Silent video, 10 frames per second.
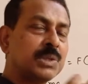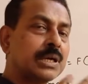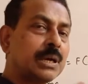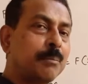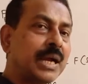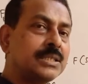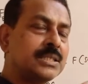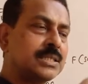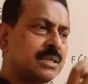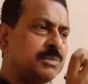combined
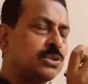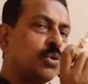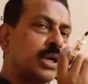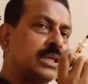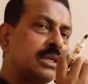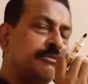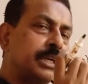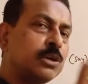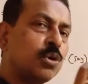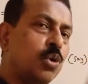system is located
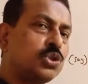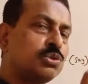very close